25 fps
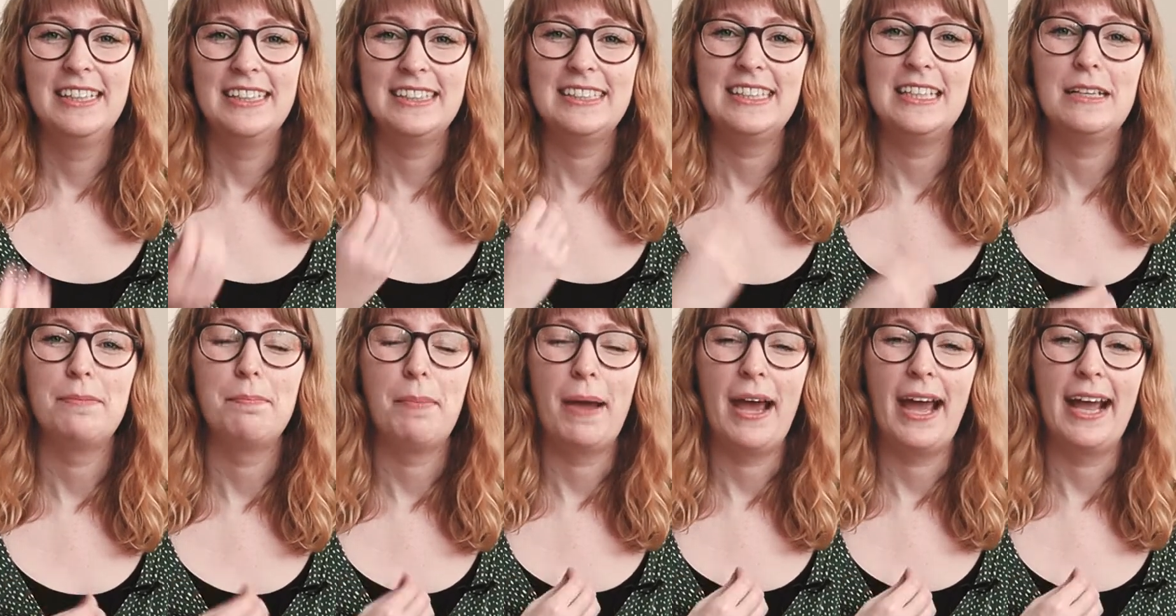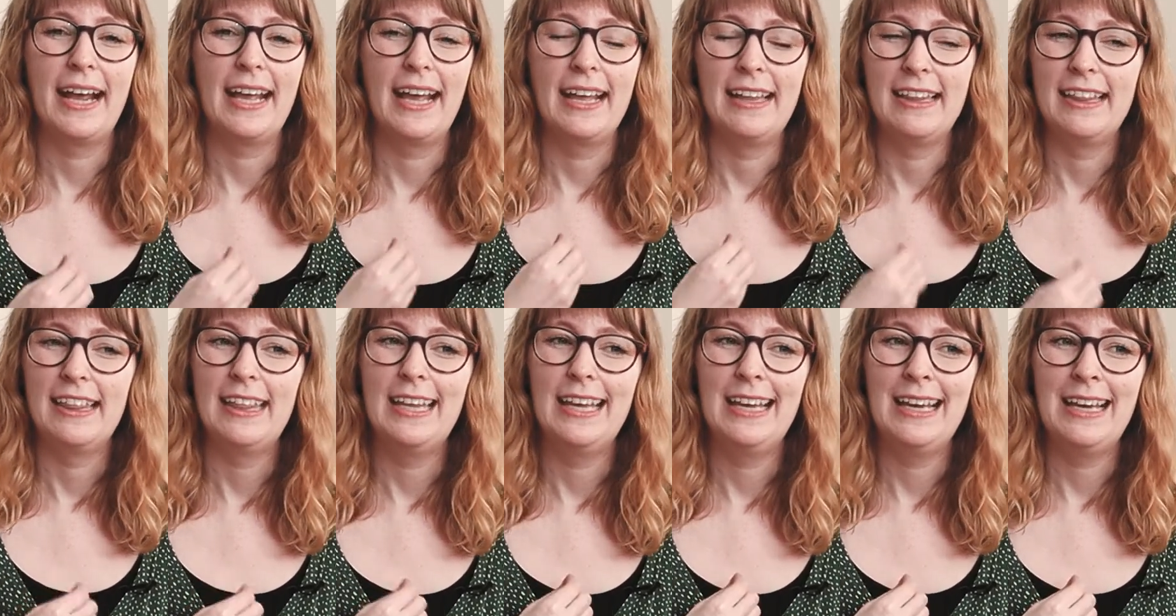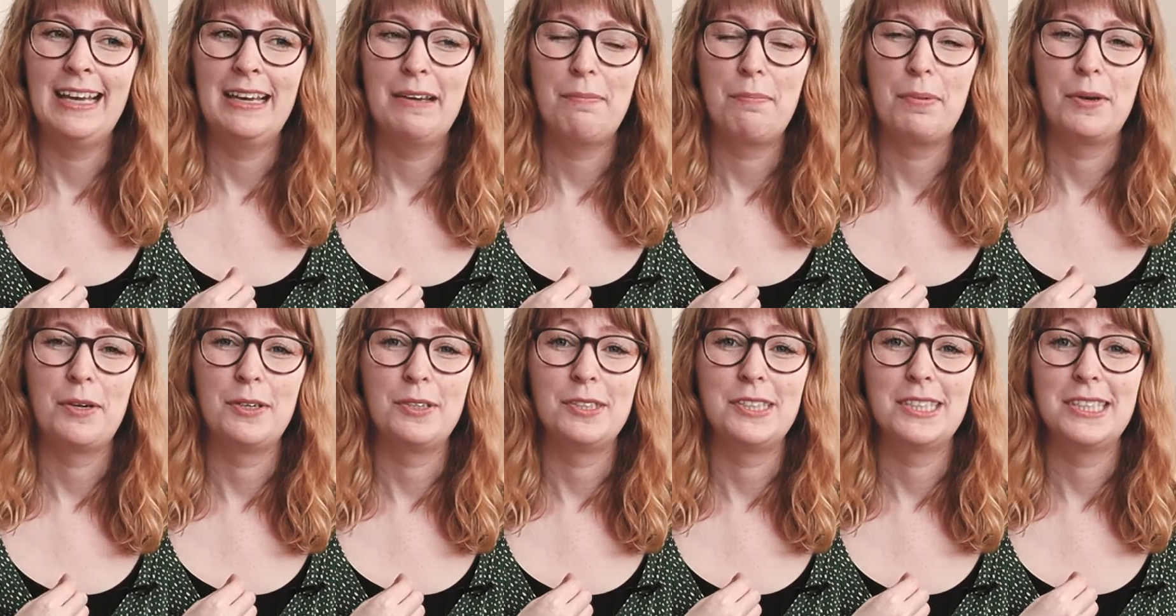sit back and think,
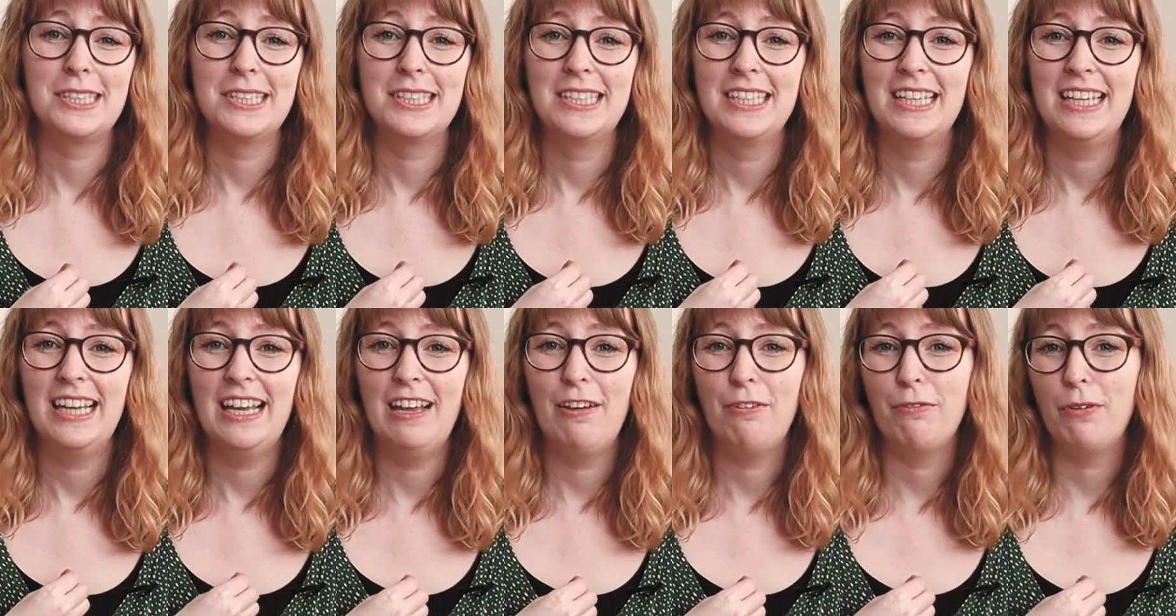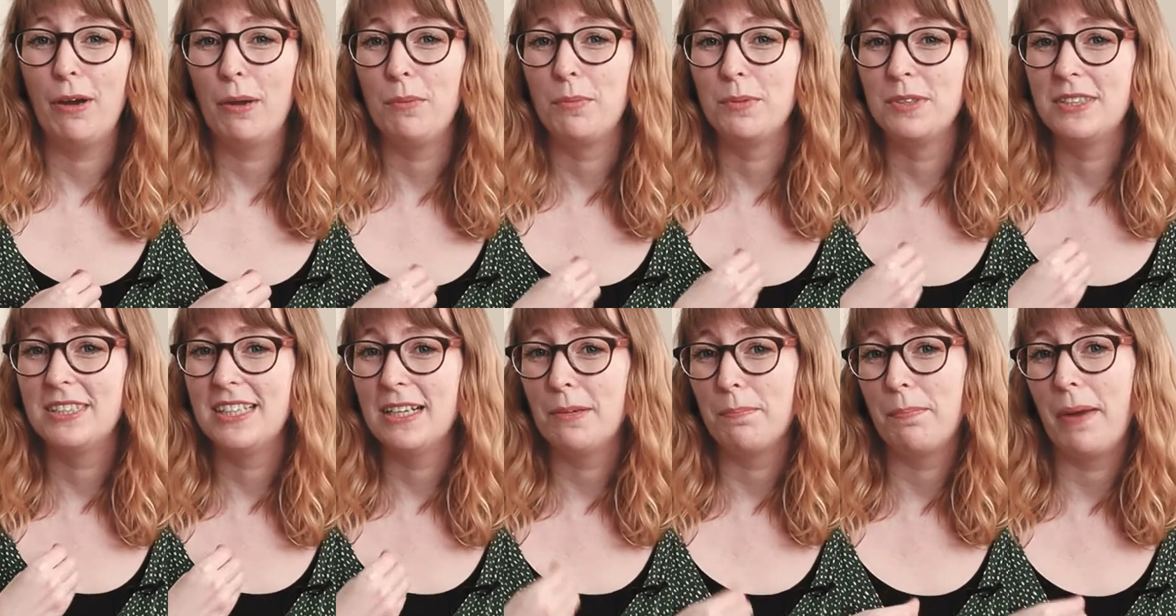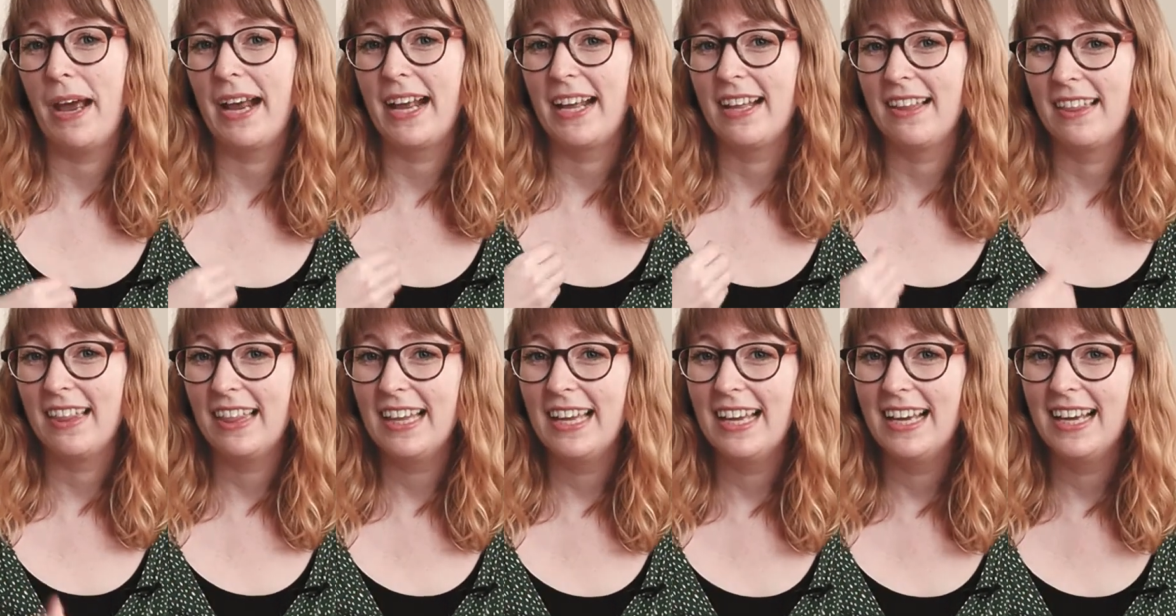because if I would sit back
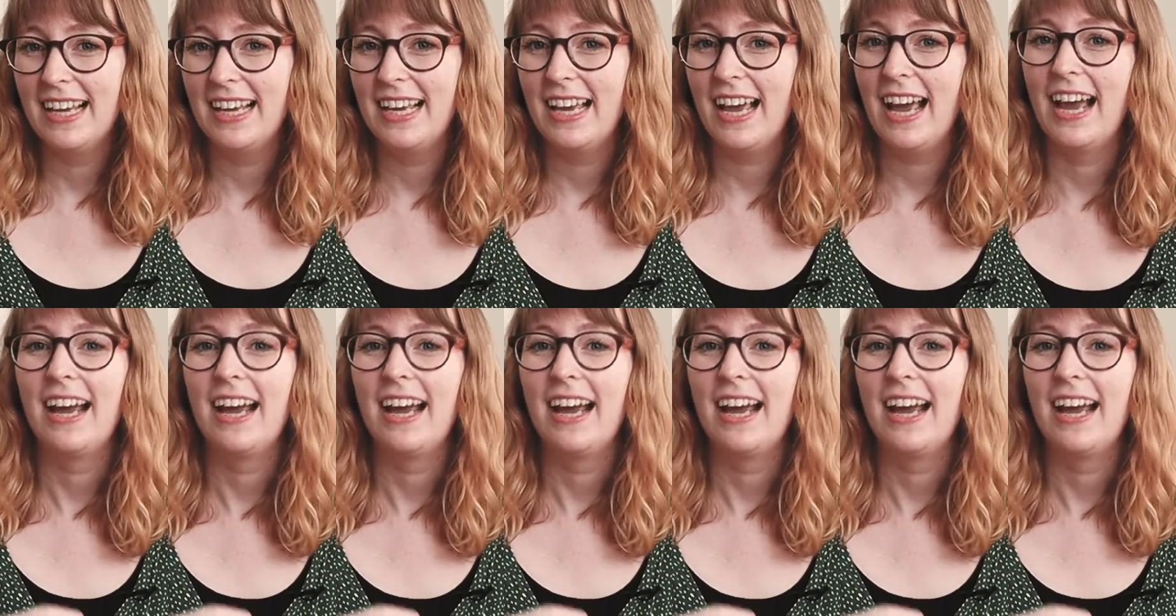and think,